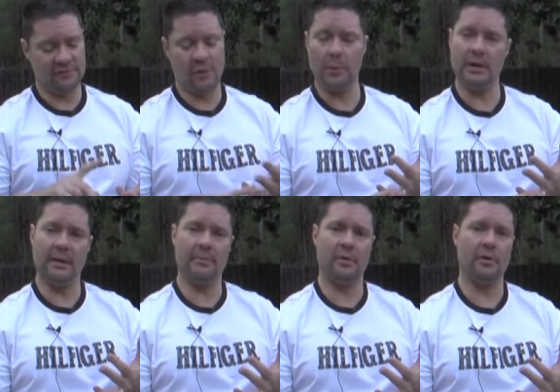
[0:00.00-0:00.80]
phone
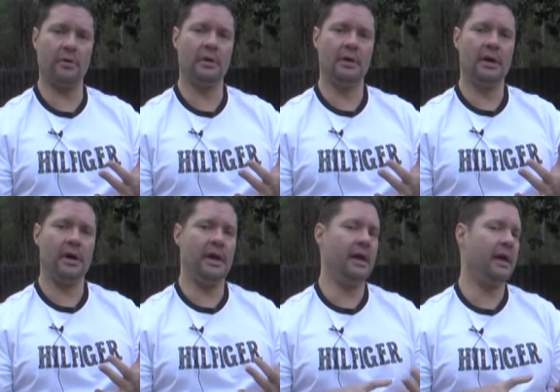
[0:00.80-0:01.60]
number,
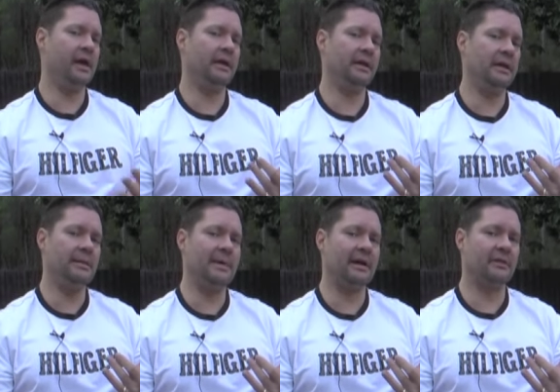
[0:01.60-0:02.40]
and
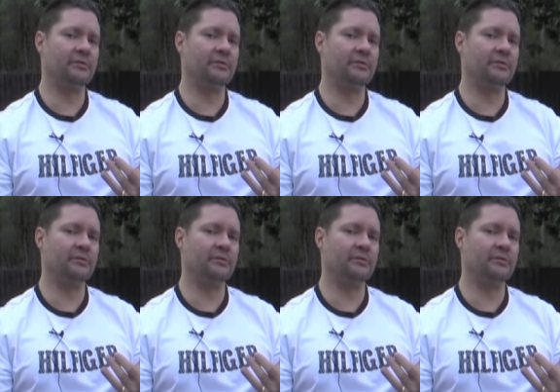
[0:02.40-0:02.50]
email